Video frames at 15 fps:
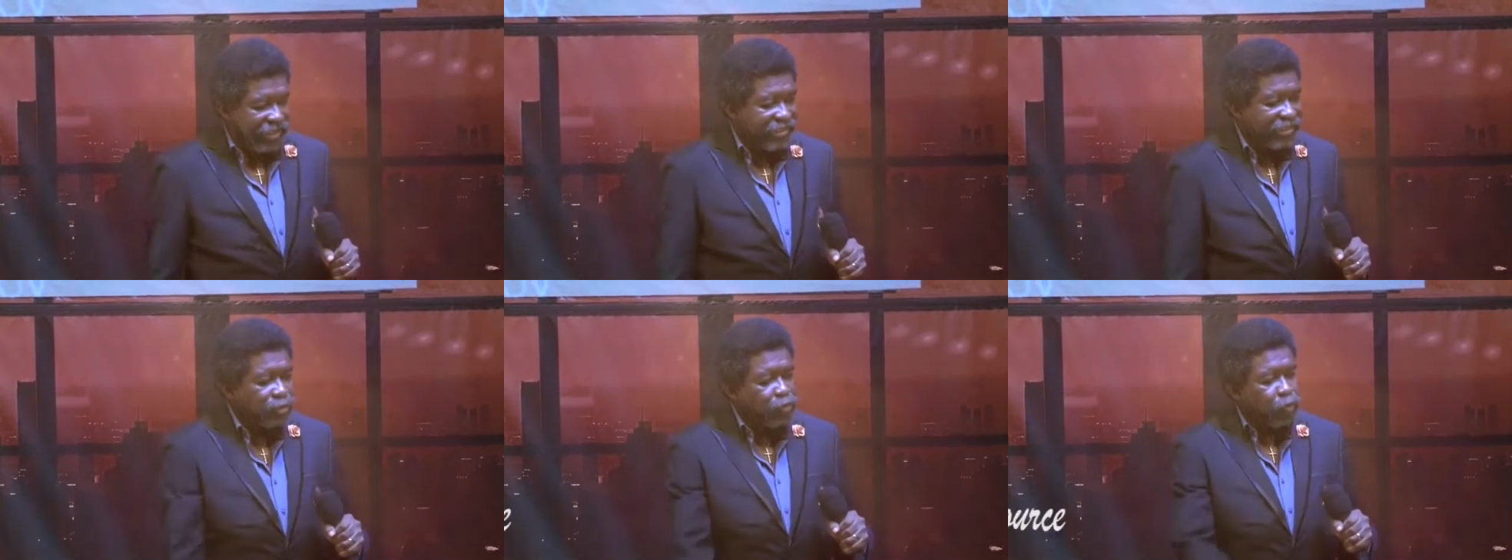
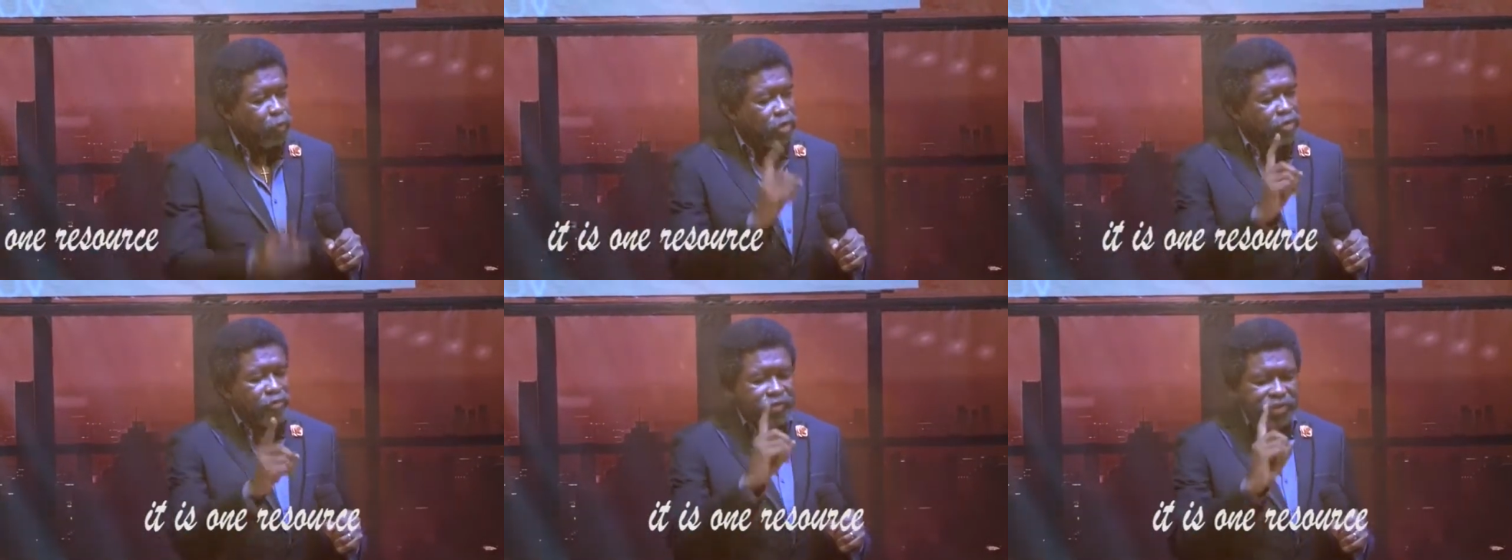It is
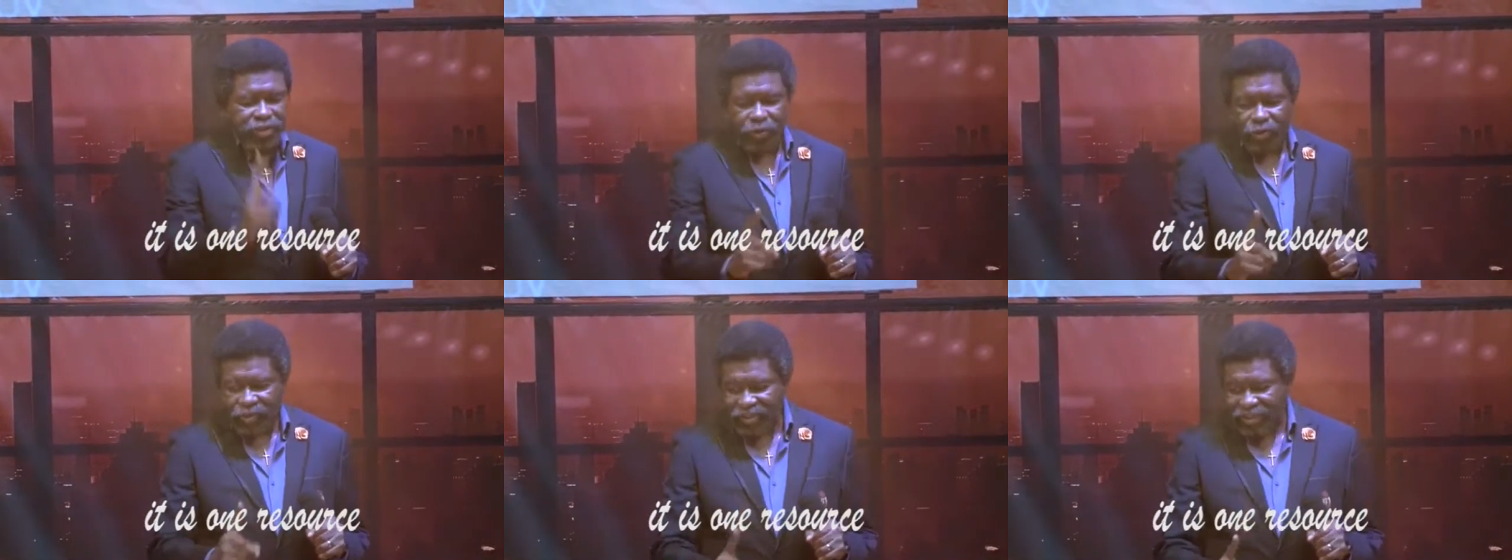one
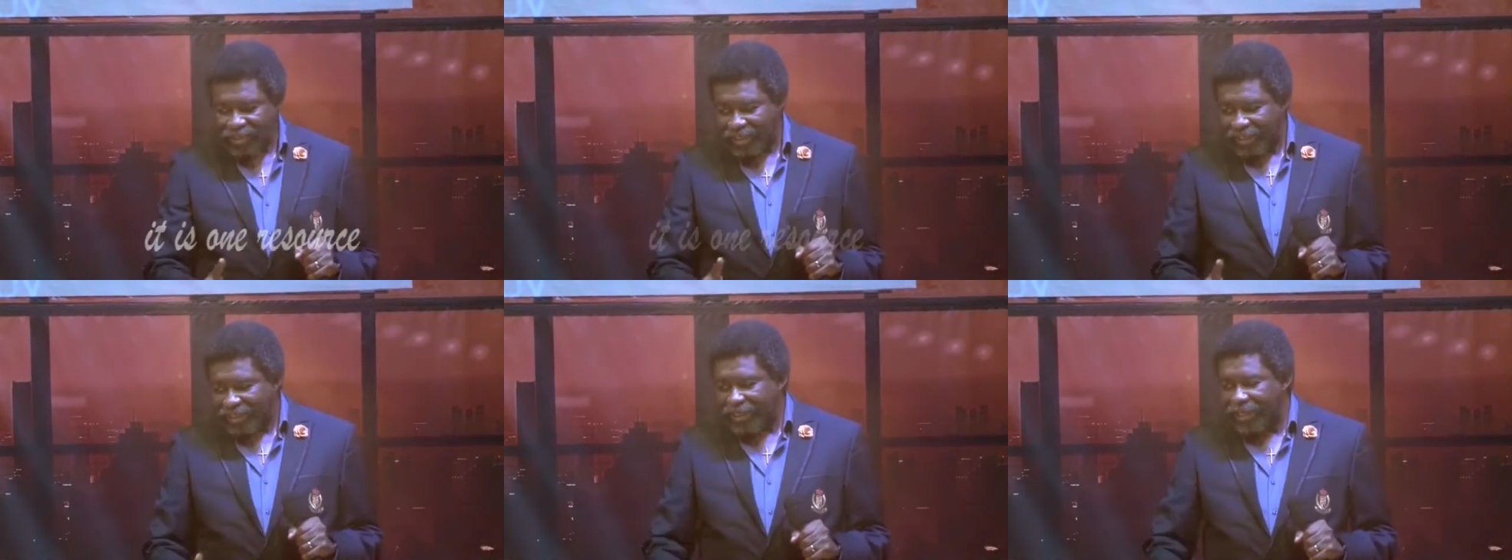resource
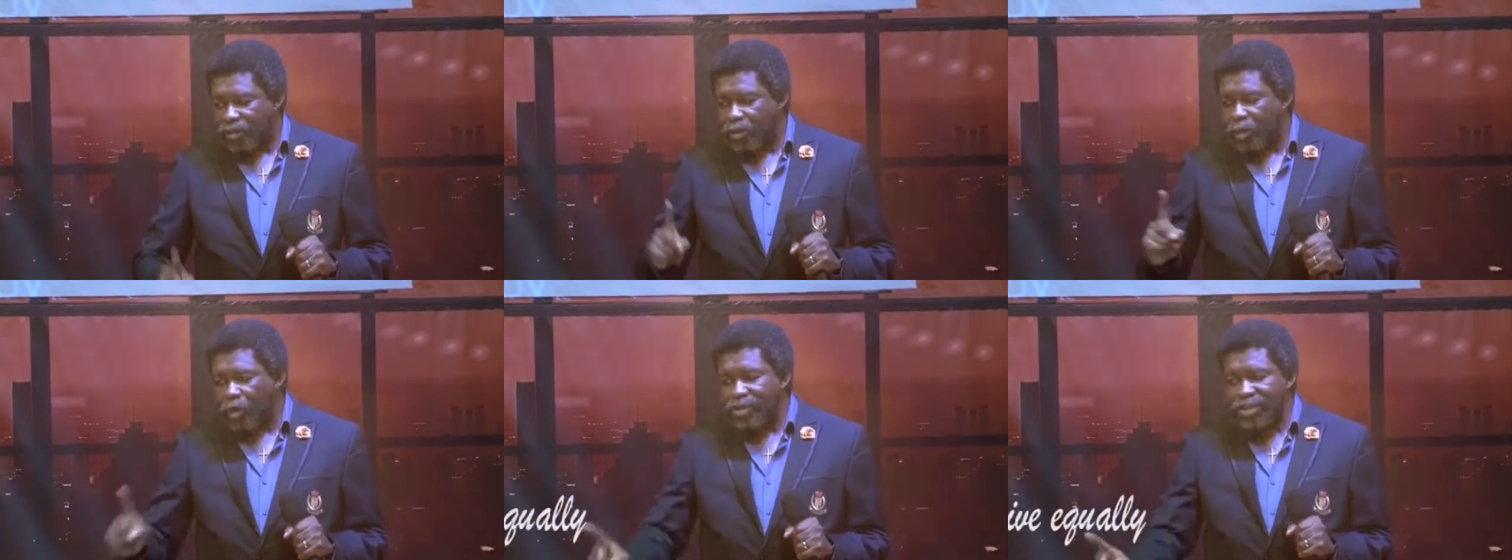
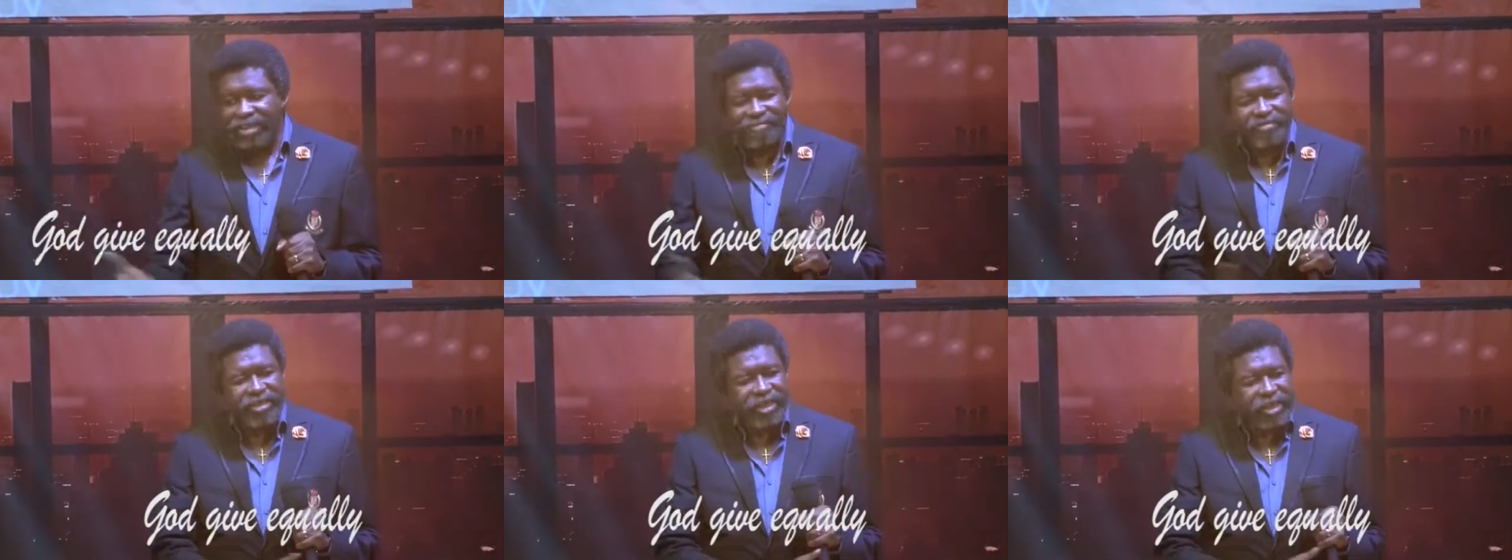that God
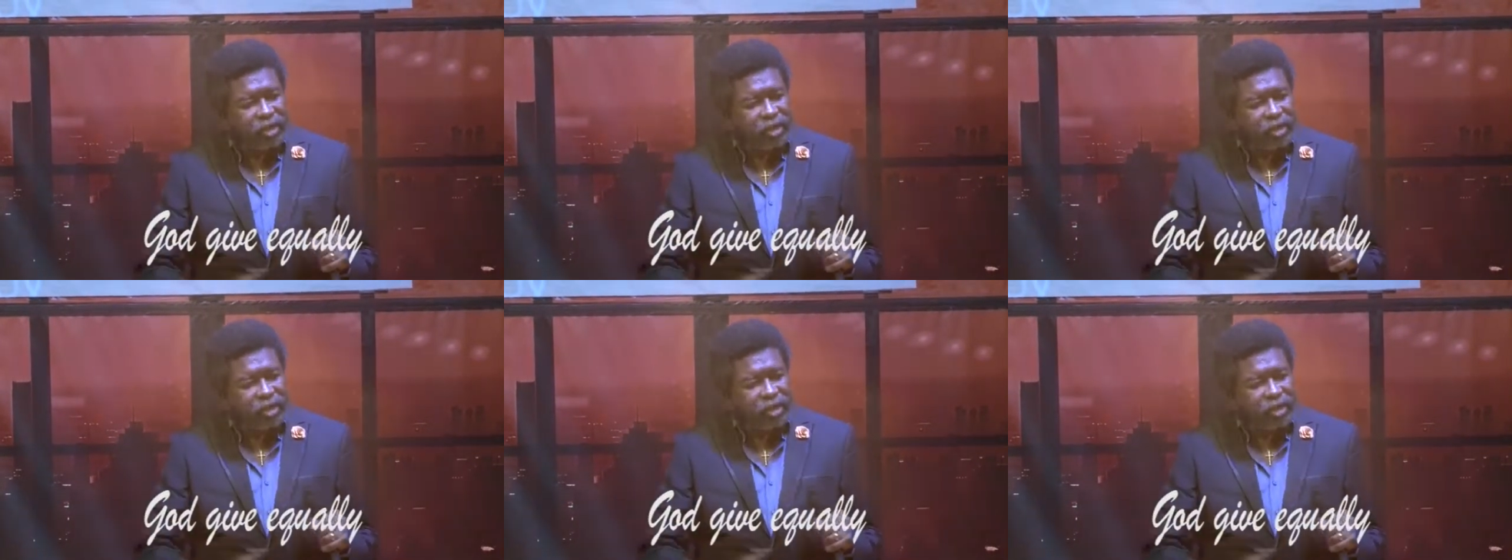gives